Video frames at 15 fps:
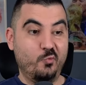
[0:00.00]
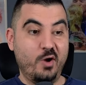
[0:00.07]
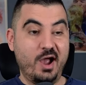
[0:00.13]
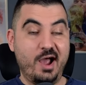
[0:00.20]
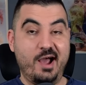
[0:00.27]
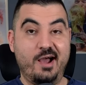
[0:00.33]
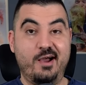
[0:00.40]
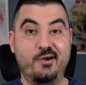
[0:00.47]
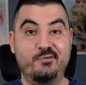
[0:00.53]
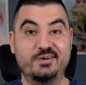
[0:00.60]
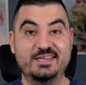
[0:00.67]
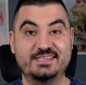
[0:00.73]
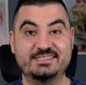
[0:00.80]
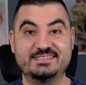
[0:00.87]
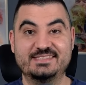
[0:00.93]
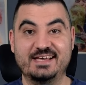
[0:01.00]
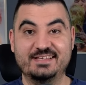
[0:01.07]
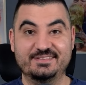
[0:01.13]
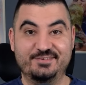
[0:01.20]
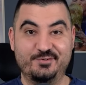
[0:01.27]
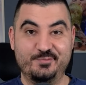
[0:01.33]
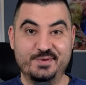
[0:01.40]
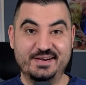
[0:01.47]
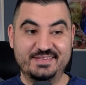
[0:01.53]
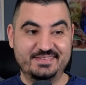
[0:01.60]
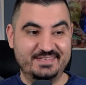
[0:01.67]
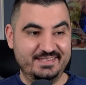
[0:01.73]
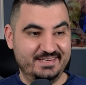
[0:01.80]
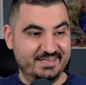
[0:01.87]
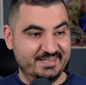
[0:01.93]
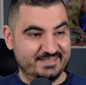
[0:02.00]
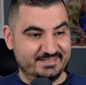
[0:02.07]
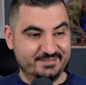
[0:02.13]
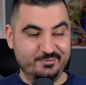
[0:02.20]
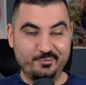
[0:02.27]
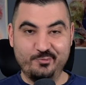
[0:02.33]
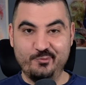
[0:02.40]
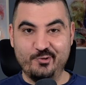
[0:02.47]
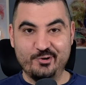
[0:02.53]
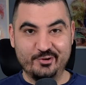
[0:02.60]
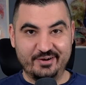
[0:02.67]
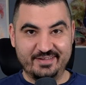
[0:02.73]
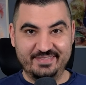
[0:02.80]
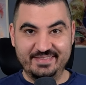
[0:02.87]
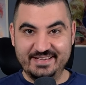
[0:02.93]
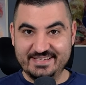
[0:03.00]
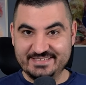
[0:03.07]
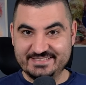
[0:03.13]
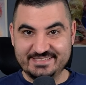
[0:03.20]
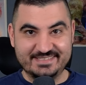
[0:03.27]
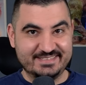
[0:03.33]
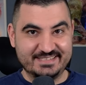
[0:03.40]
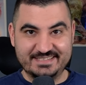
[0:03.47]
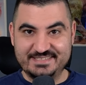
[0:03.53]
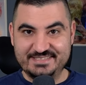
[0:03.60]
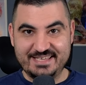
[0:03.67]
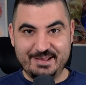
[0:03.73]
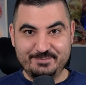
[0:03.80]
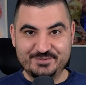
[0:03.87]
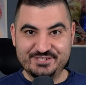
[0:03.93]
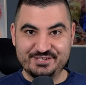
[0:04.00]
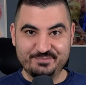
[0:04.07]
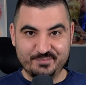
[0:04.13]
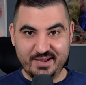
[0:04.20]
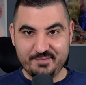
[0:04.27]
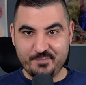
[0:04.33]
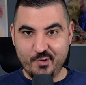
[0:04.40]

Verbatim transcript: wow, Lisandro Martinez. What a nice interception, my